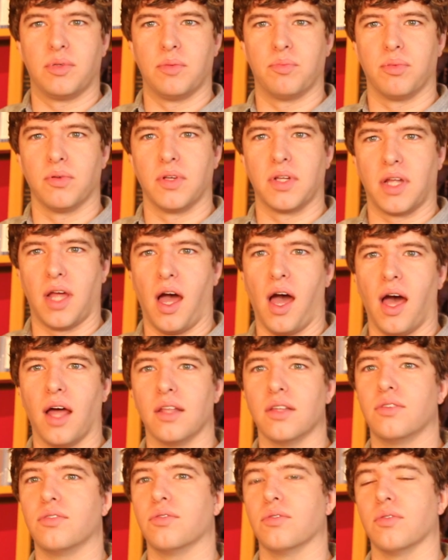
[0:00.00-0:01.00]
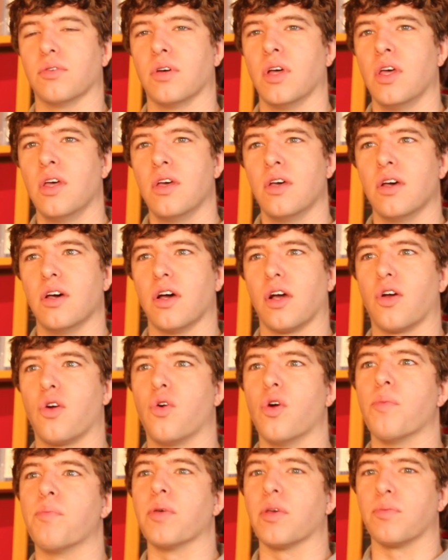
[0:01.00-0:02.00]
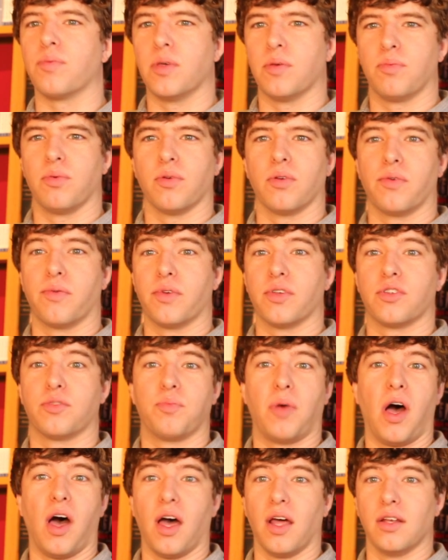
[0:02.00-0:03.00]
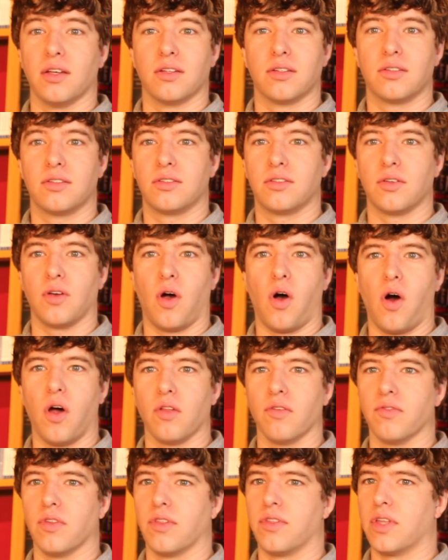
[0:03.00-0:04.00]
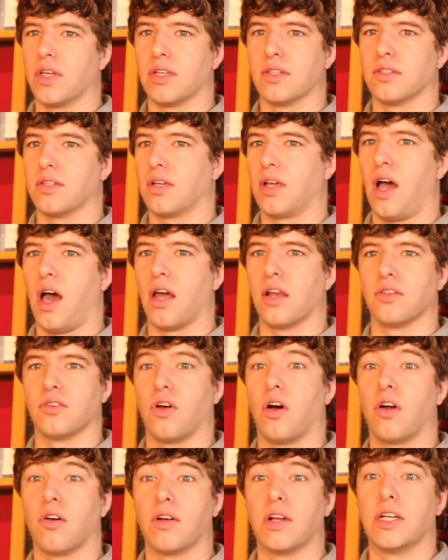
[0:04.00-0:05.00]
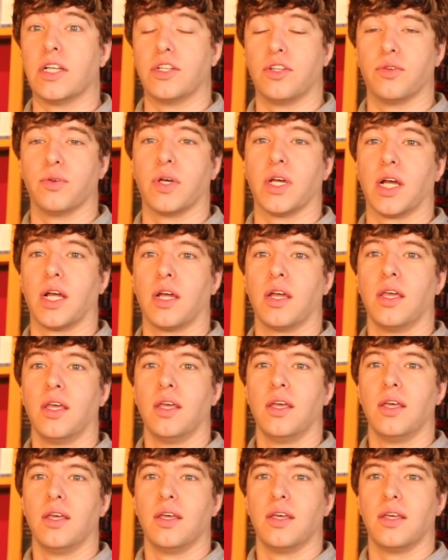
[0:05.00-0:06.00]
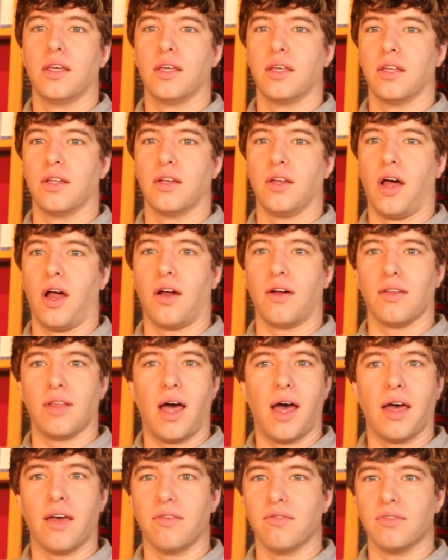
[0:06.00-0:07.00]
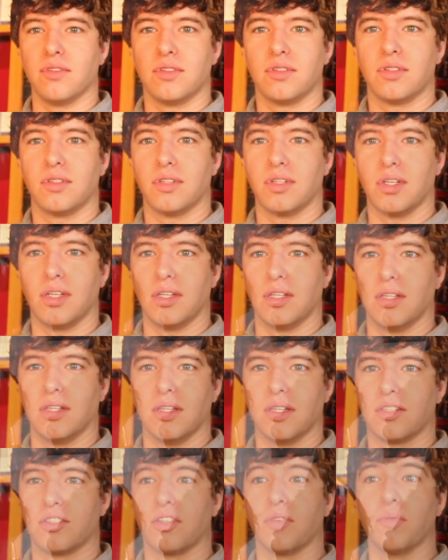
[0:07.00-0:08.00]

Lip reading: people to God, to equipping people to respond to all of the things that God is already doing in our lives, in this